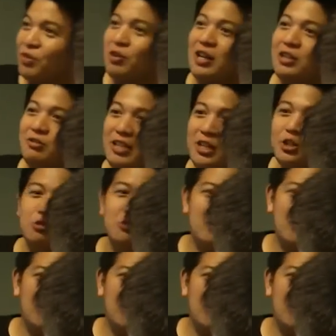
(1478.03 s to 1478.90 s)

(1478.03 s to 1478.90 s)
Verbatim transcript: So I'd really shoot